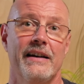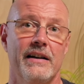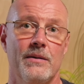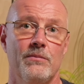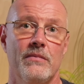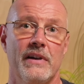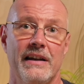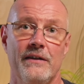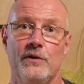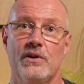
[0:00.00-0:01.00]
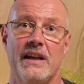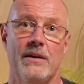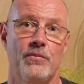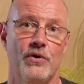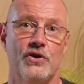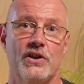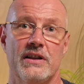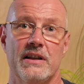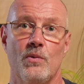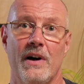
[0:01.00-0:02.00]
Um, if you intend
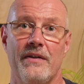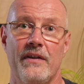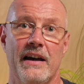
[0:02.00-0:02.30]
purchasing one,